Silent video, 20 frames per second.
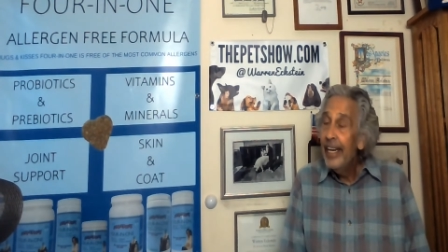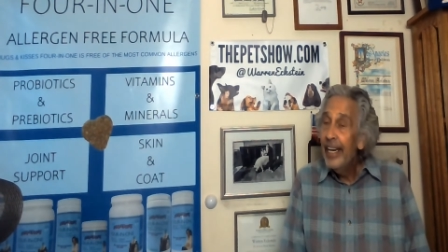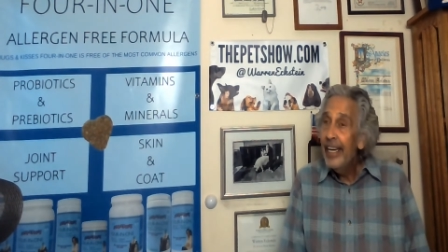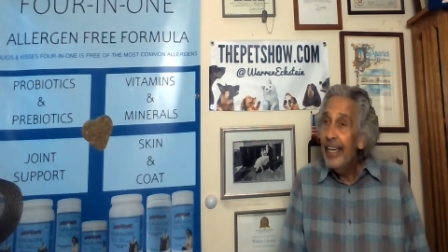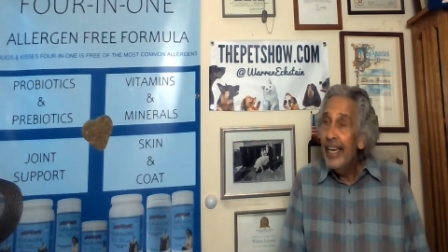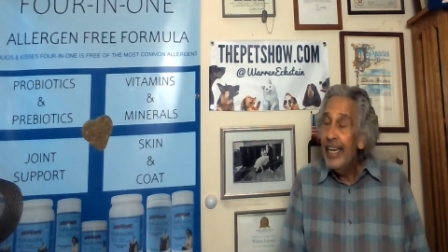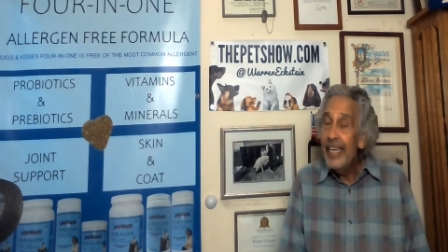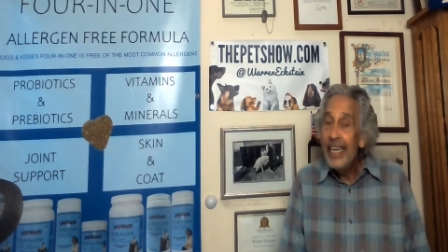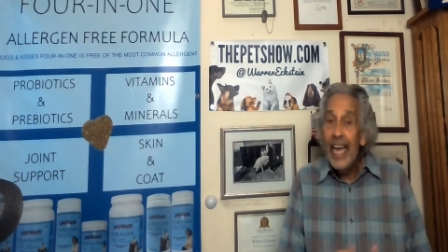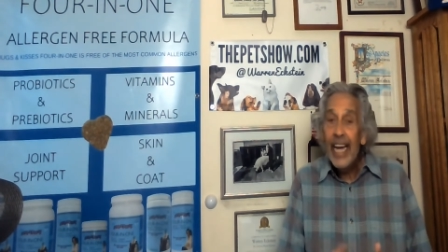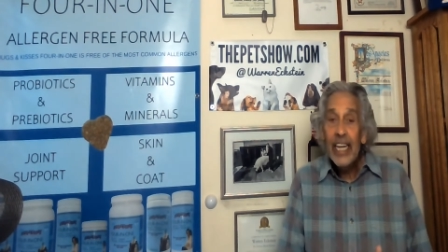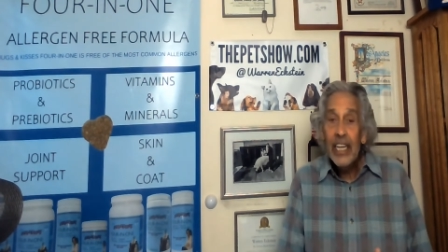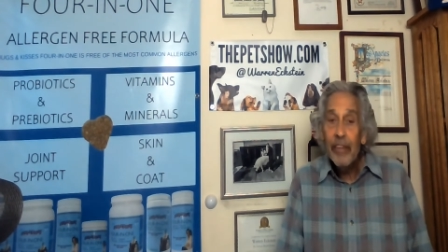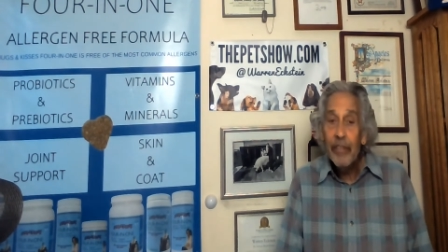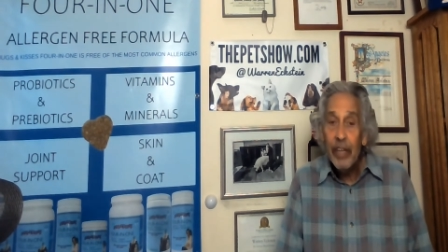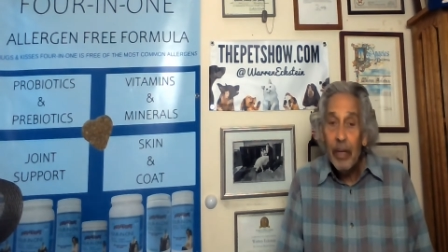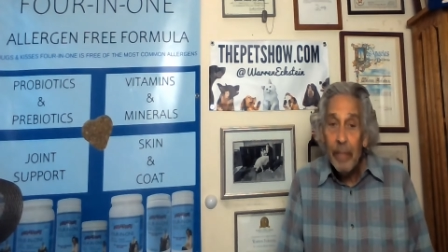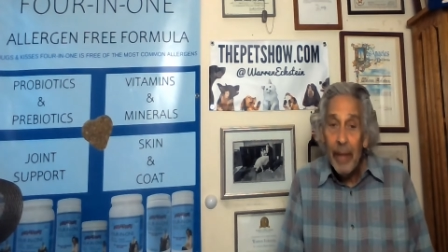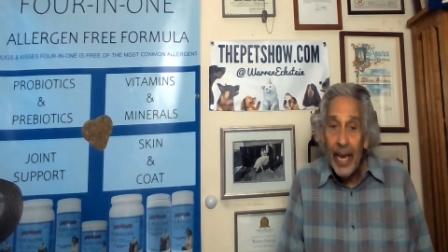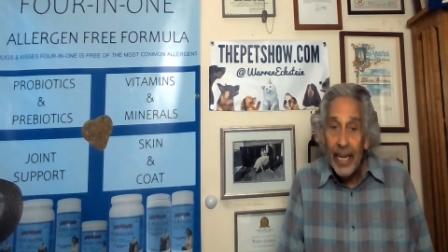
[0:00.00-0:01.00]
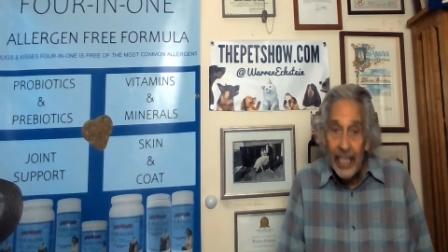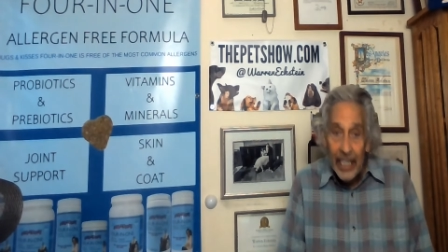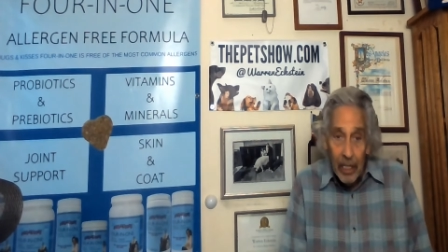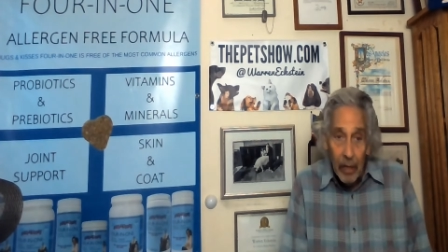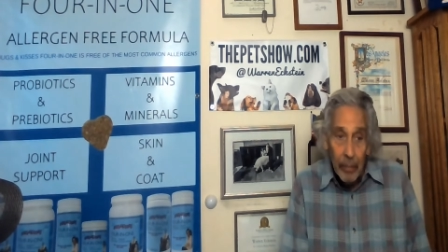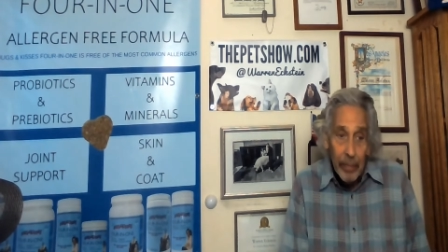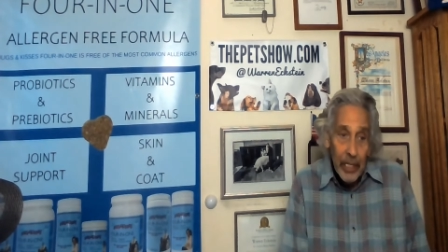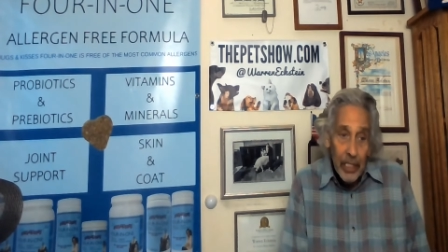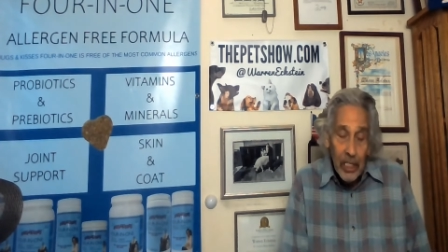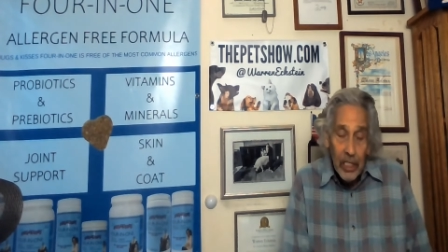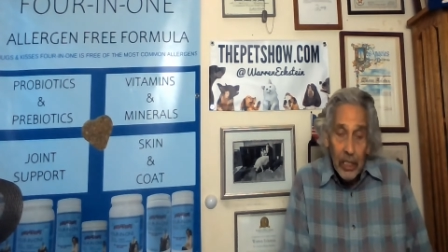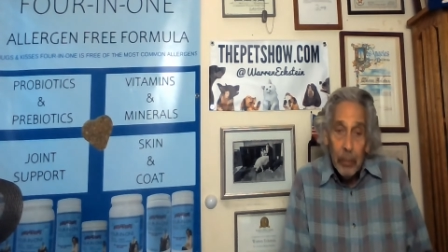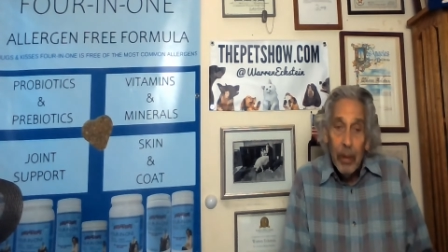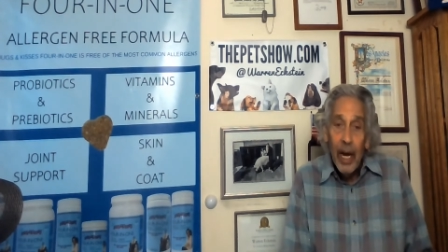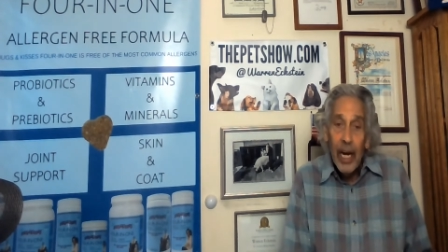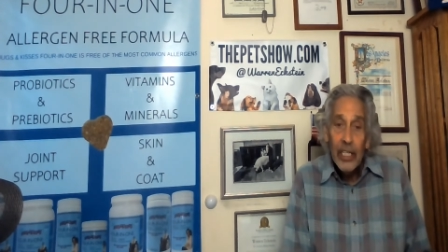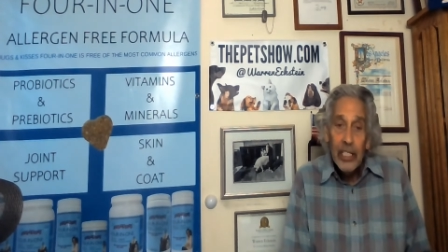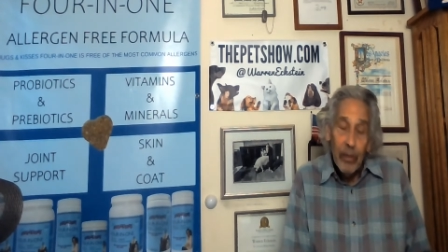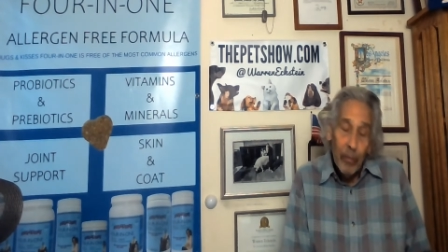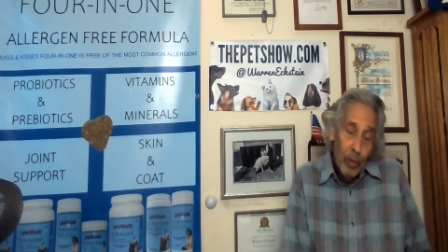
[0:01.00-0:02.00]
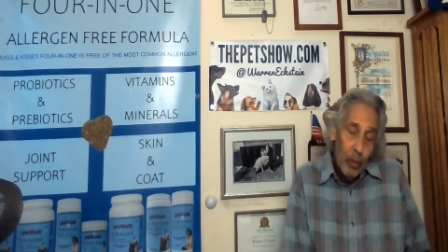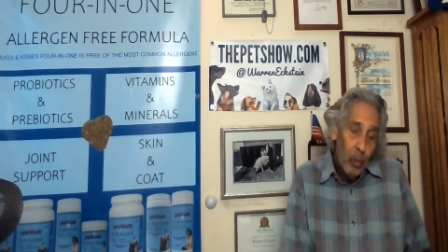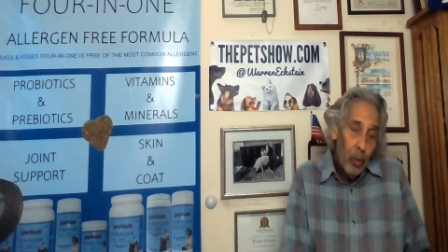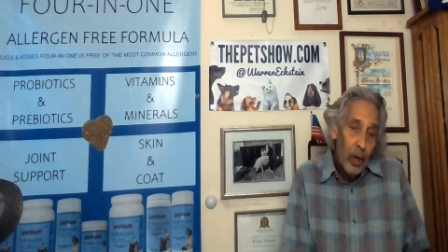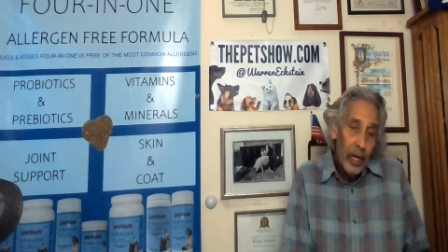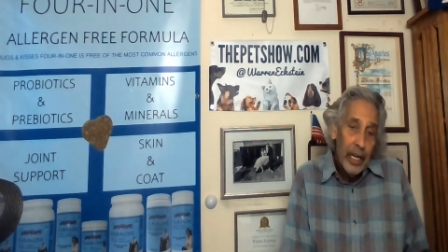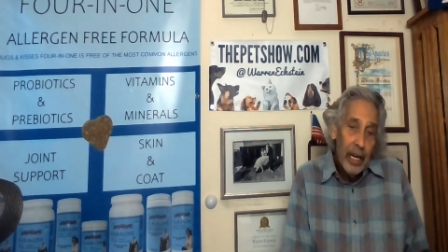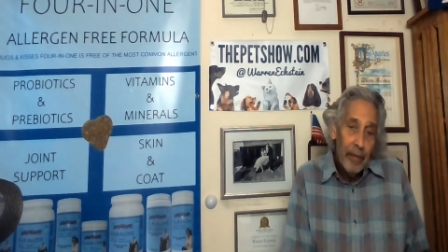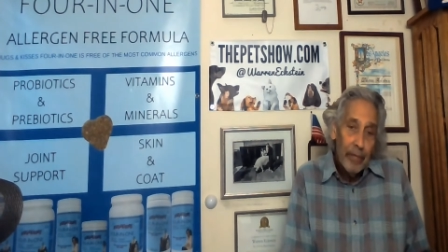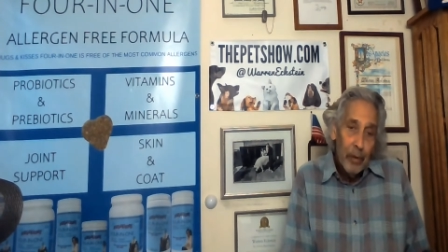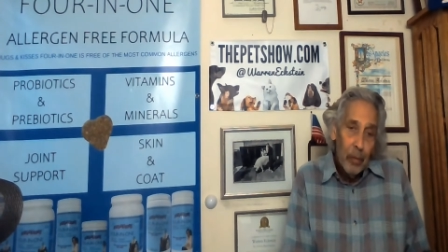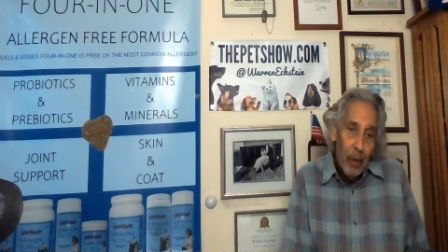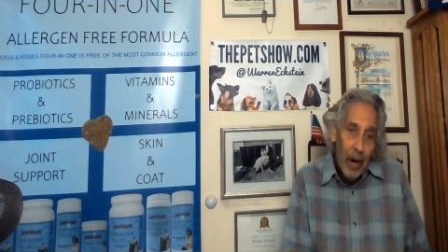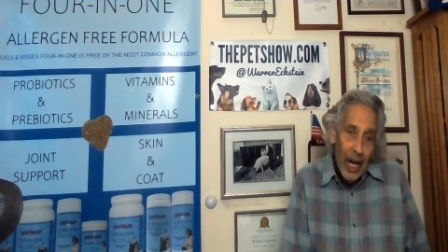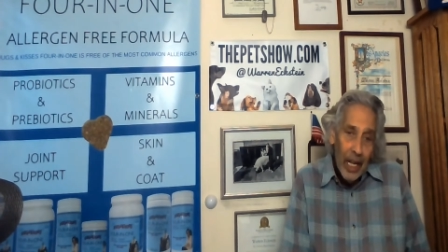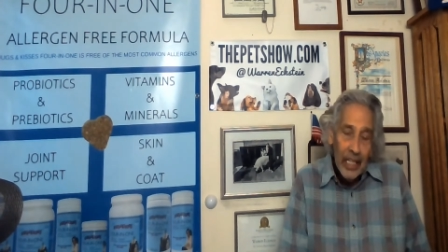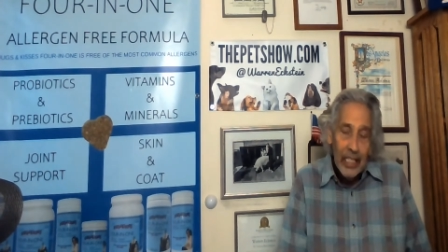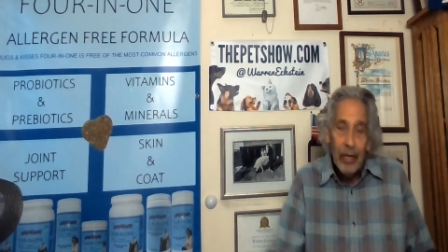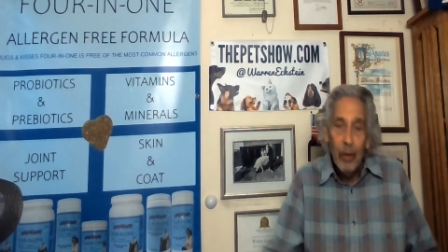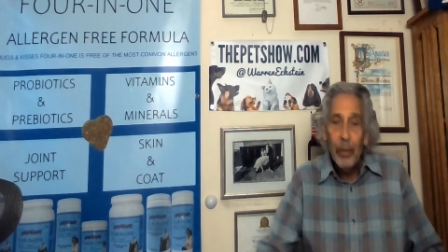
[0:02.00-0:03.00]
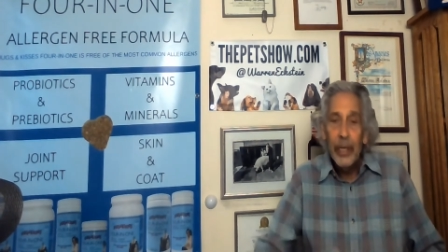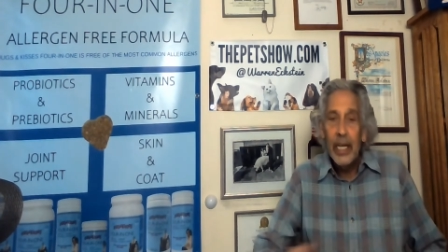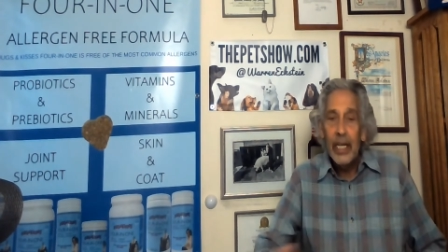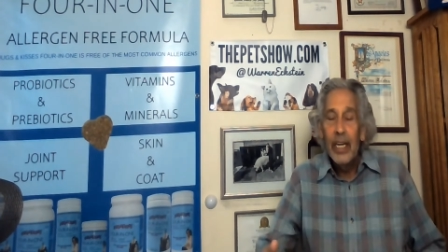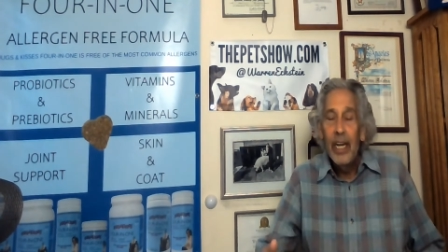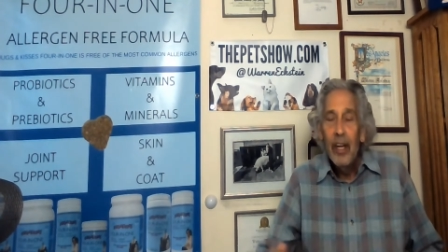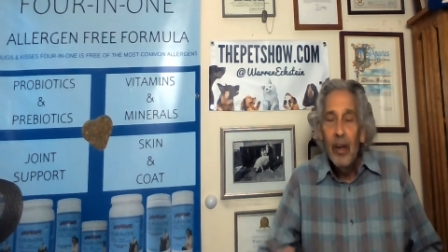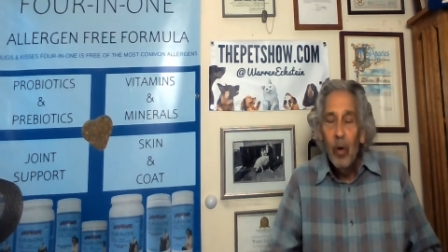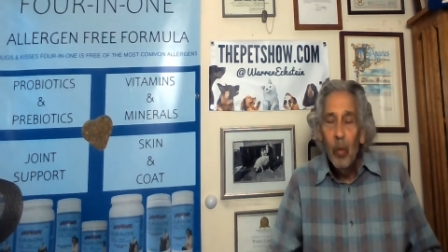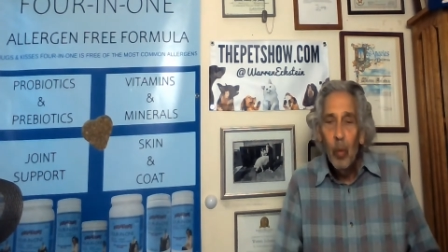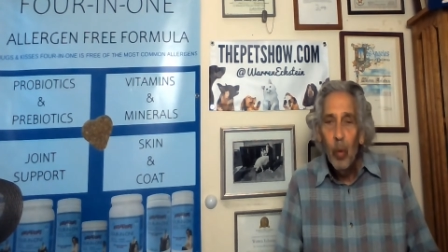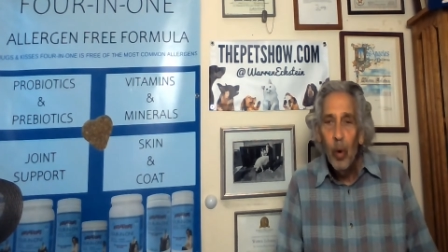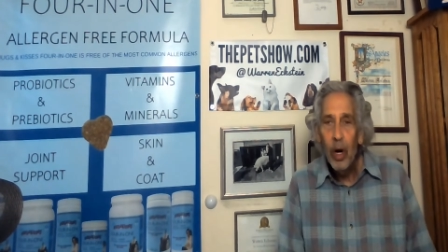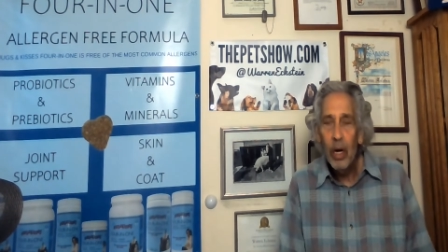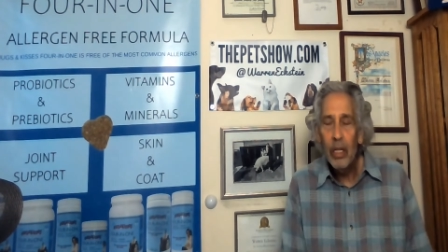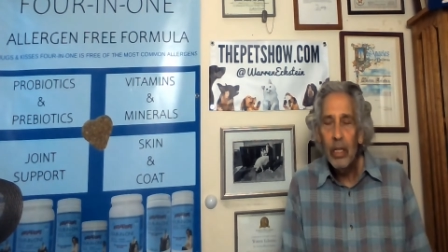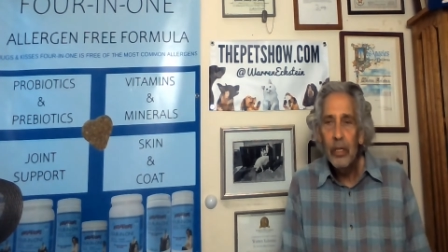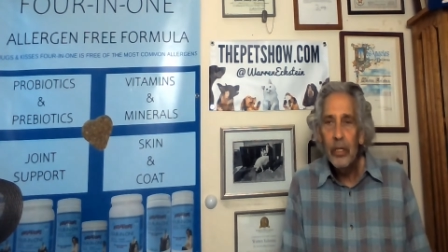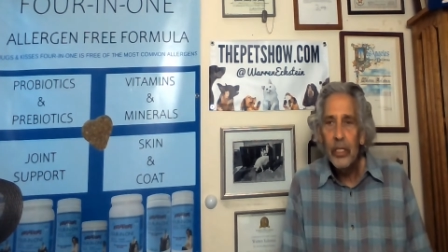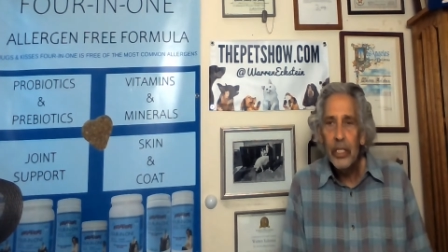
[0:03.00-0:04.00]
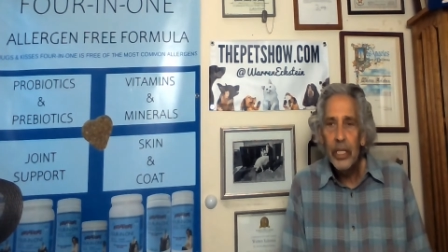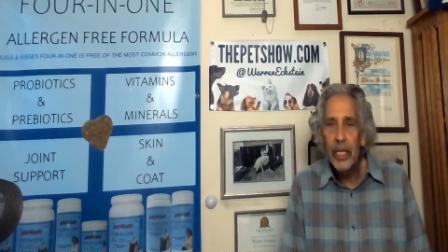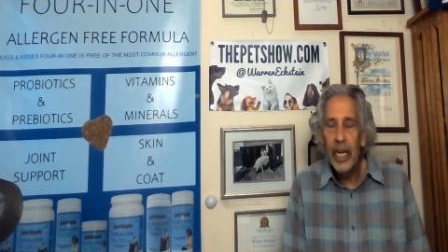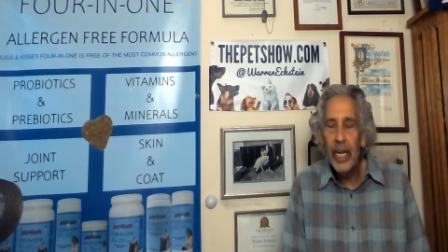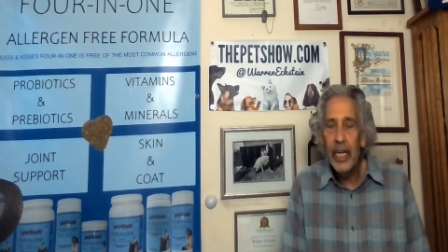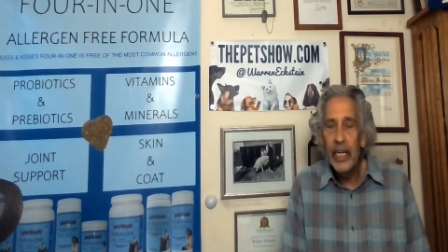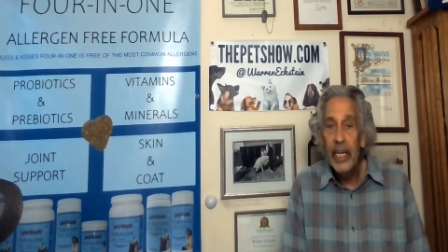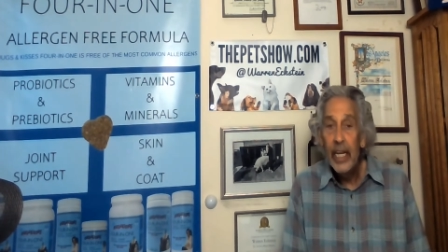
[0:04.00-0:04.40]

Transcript: negative command. Heel means it's positive. We'll walk here for a while and then we can walk loose again.